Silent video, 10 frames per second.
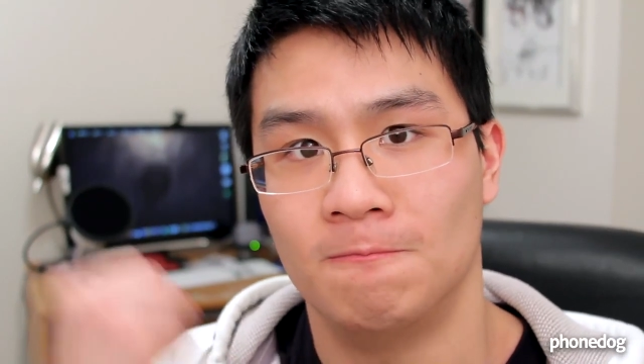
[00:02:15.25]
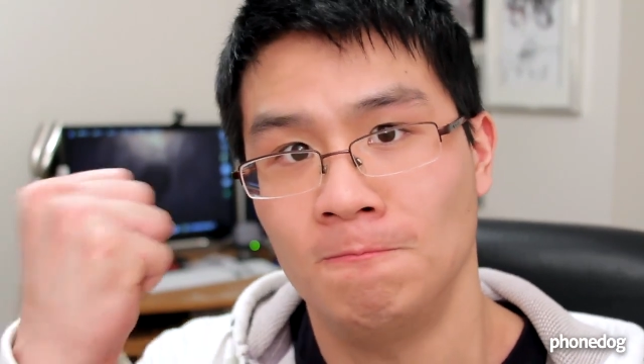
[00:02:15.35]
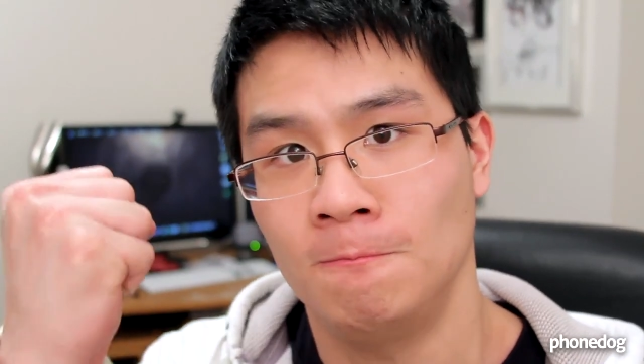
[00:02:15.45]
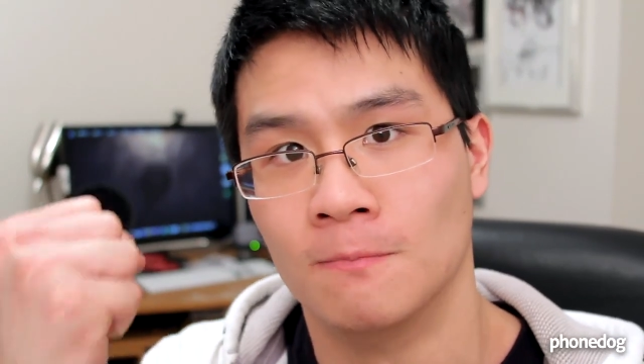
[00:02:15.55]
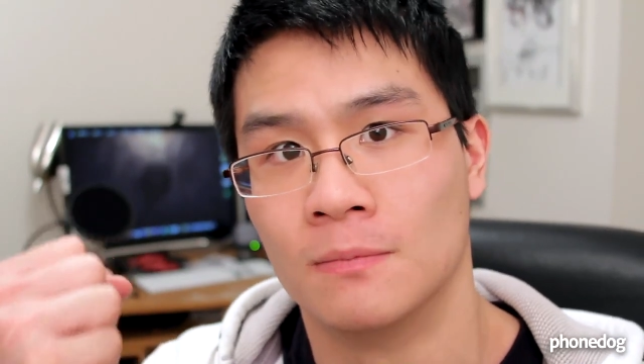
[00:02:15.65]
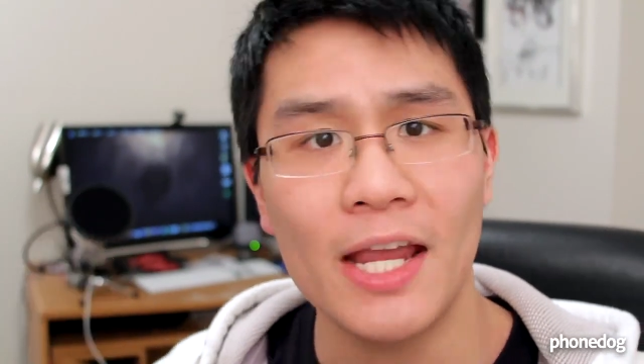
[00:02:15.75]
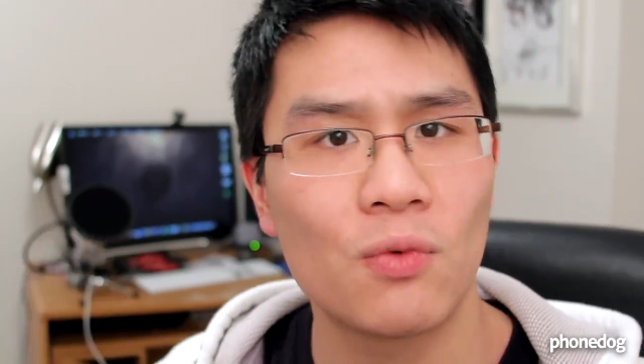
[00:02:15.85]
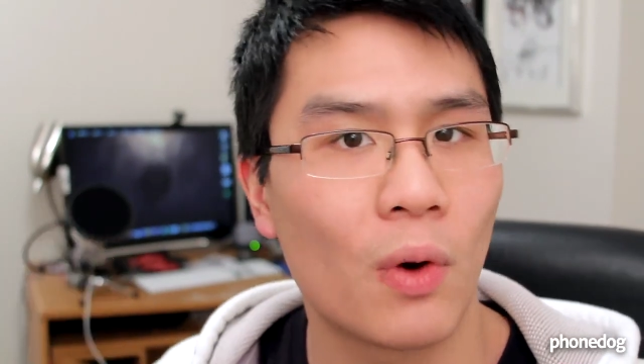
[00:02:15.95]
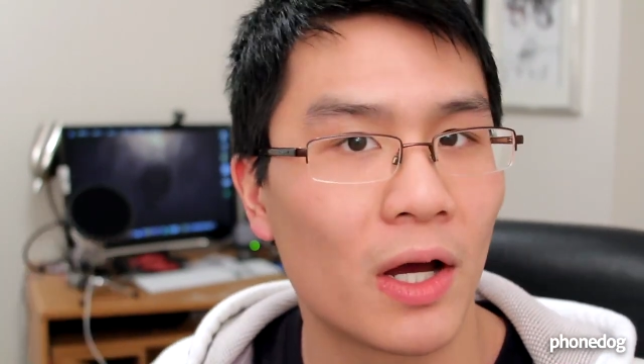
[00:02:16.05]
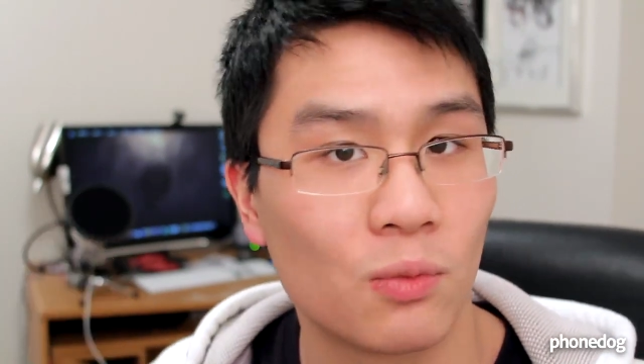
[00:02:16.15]
Mm,
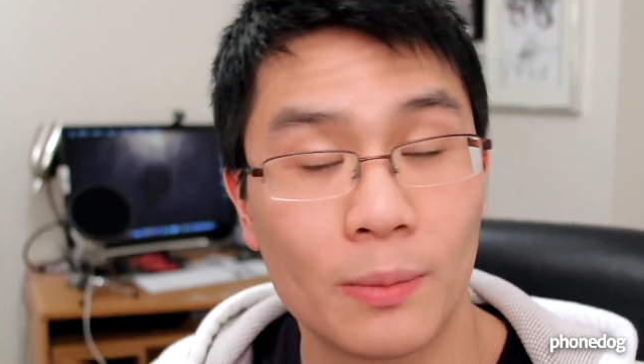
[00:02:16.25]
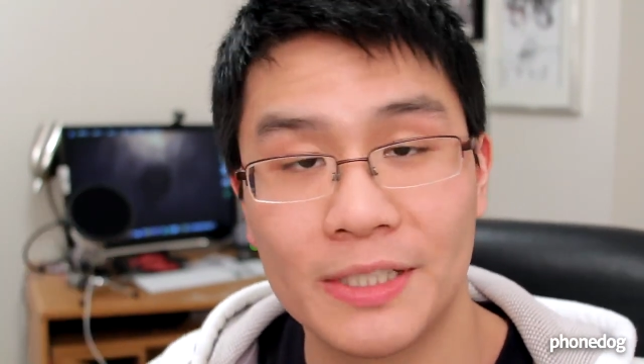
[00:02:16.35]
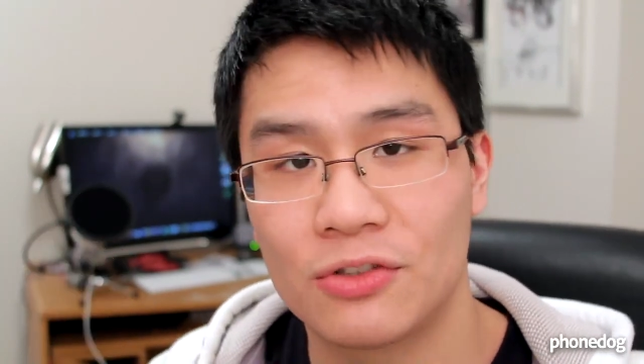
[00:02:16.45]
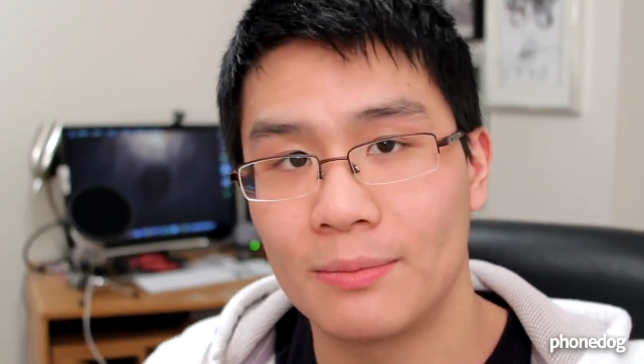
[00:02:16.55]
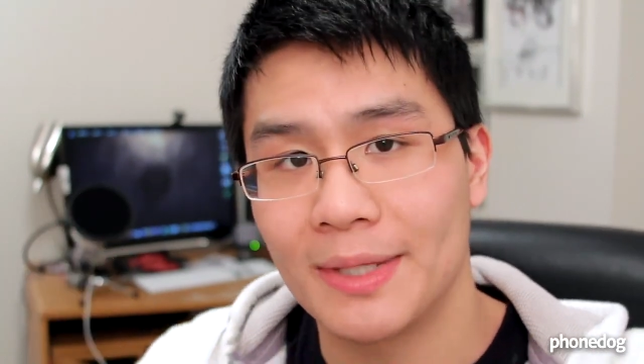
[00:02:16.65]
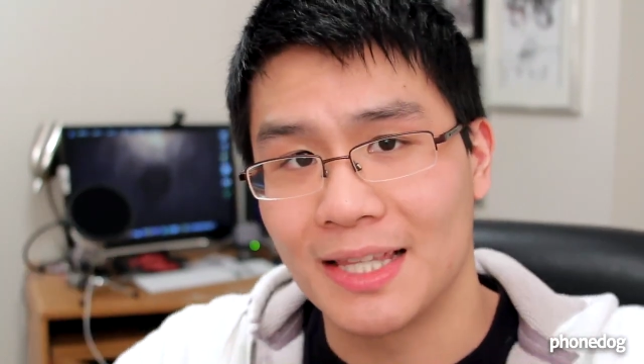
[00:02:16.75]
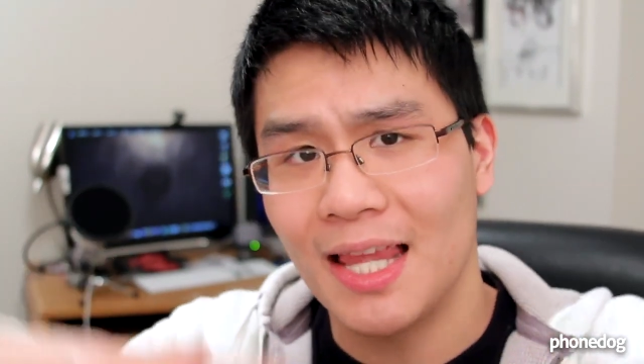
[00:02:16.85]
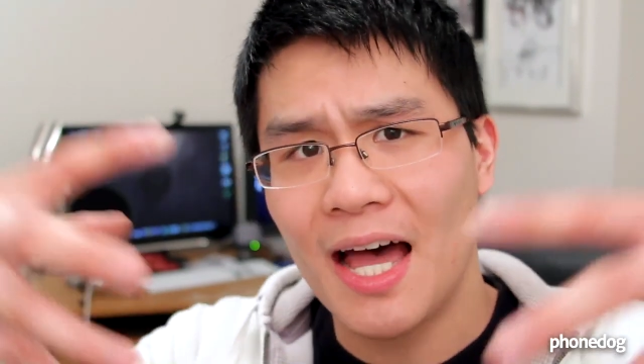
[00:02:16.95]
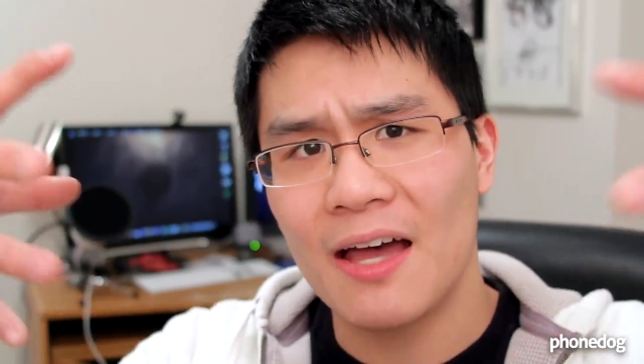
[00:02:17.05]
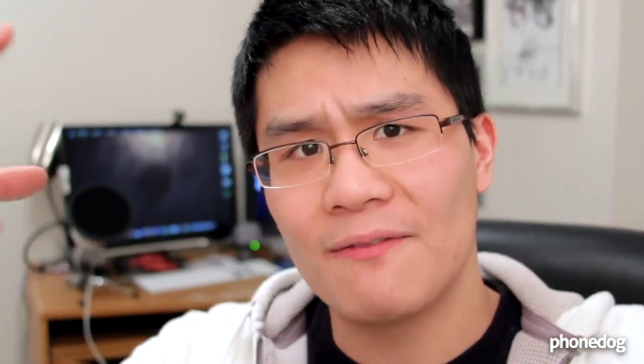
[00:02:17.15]
Aaron will be streaming
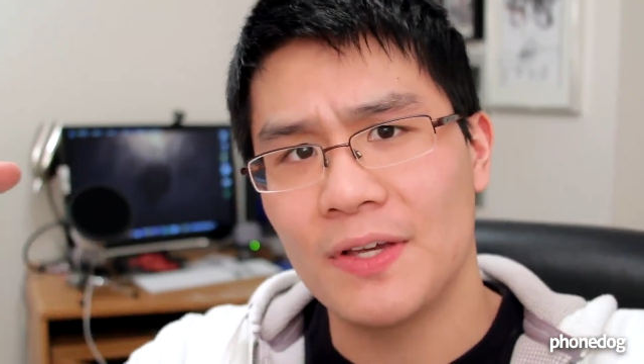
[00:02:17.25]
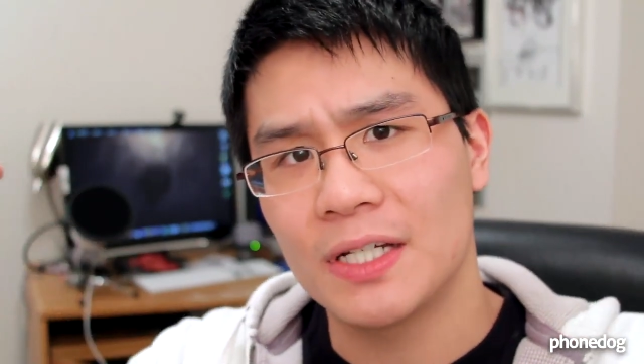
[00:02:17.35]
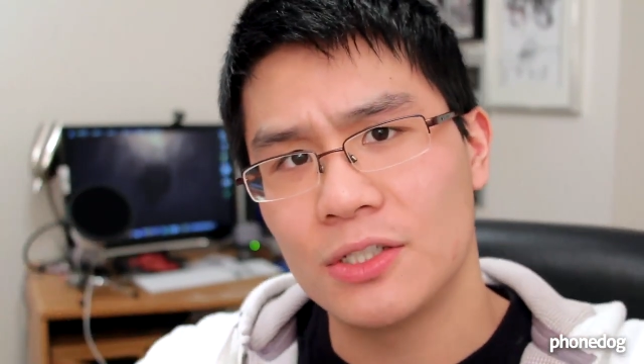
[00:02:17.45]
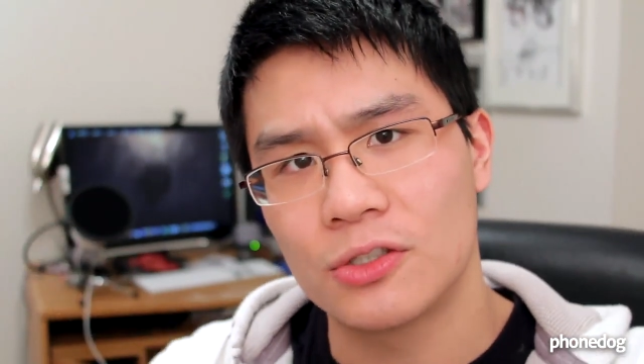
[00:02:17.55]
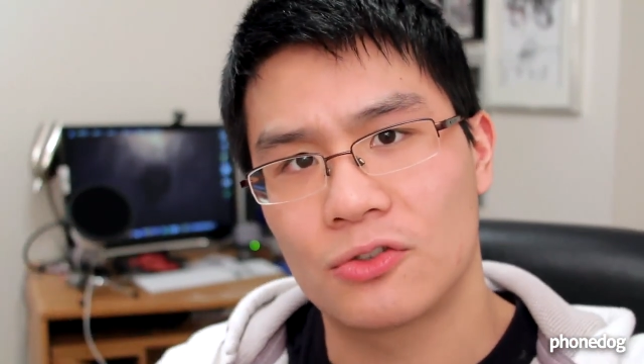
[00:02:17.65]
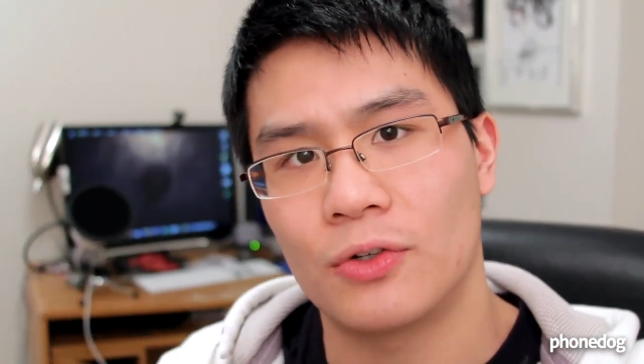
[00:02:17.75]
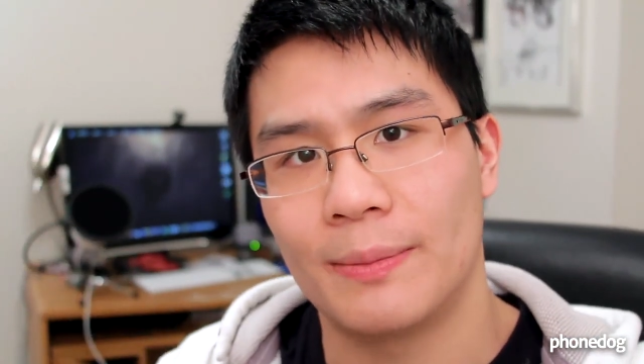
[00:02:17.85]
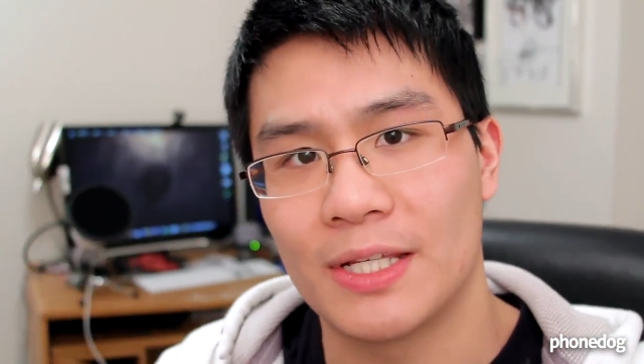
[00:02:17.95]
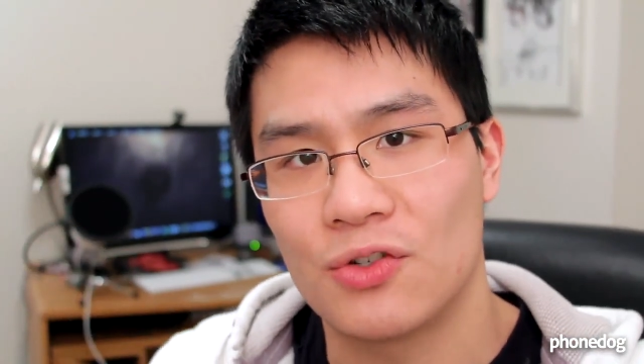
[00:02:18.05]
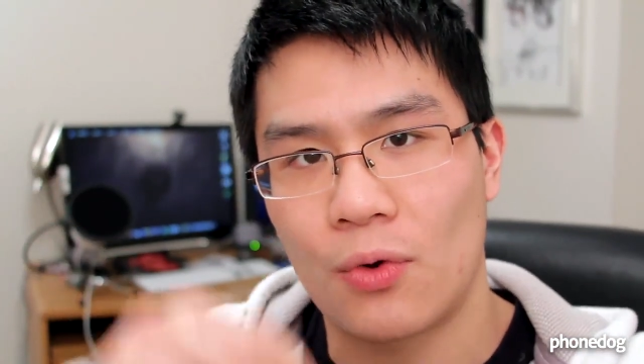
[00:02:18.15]
live via
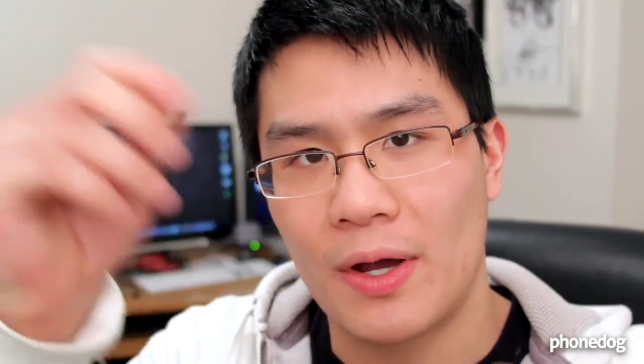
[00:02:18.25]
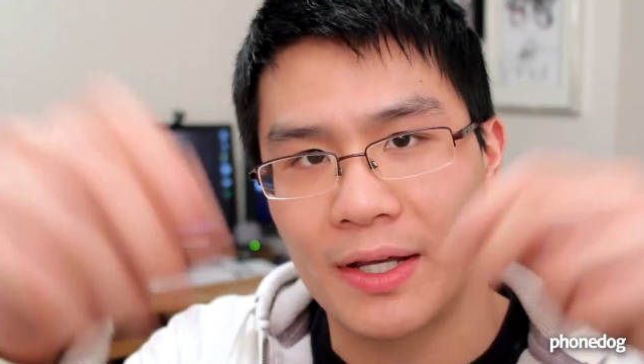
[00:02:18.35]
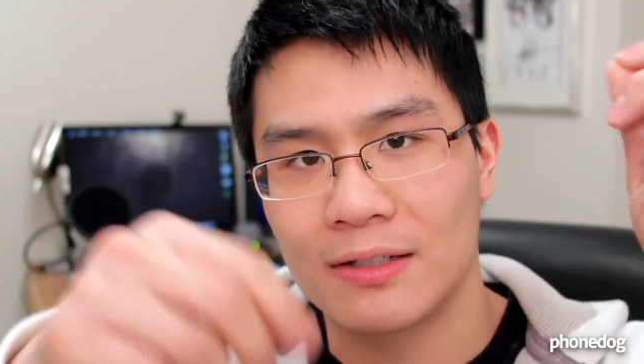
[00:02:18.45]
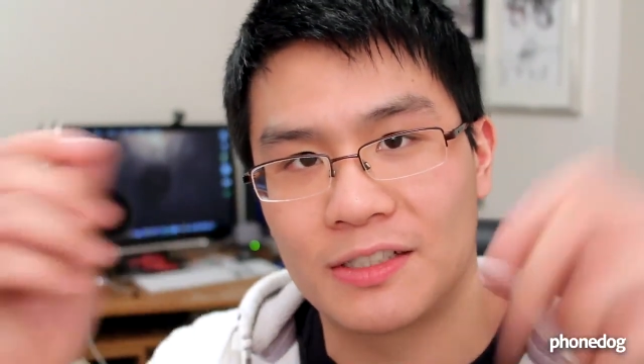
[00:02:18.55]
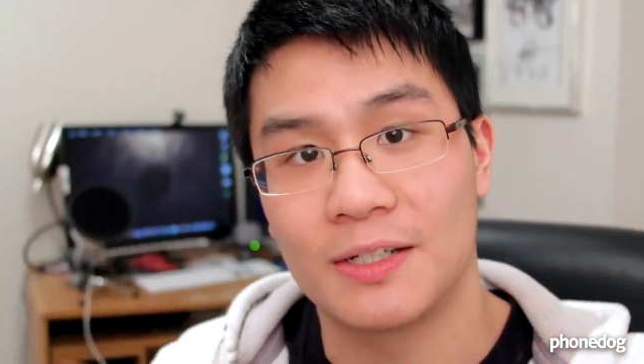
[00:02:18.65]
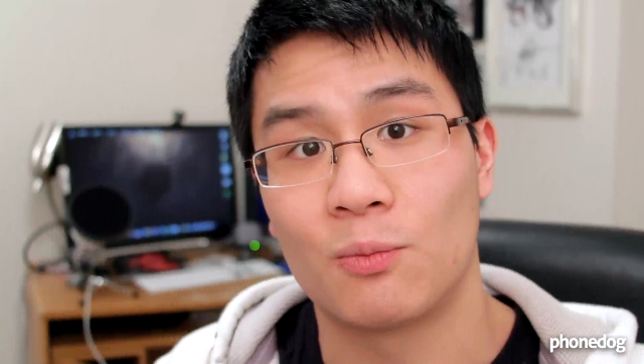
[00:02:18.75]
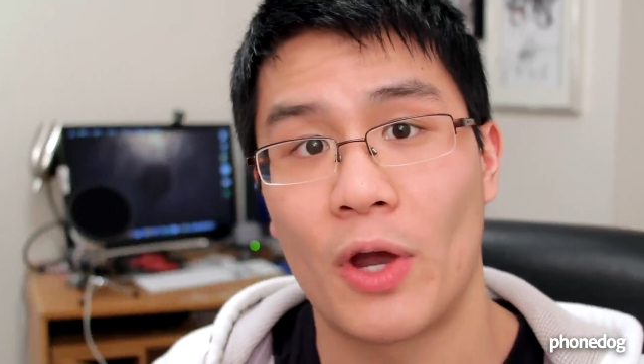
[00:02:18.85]
Ustream and drawing out some